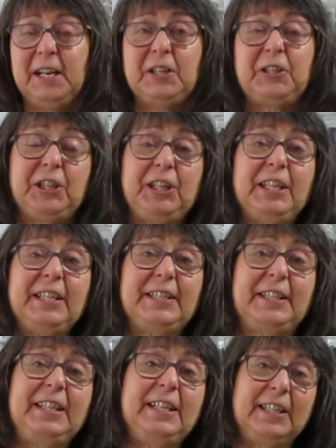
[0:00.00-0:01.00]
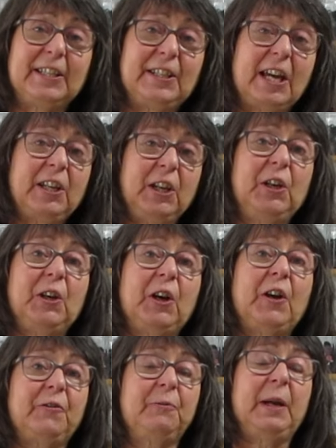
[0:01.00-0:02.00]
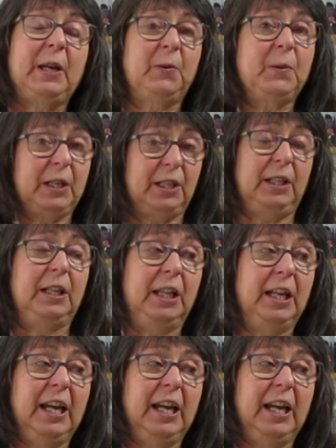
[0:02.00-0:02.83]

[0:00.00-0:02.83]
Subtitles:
She is the executor of my will,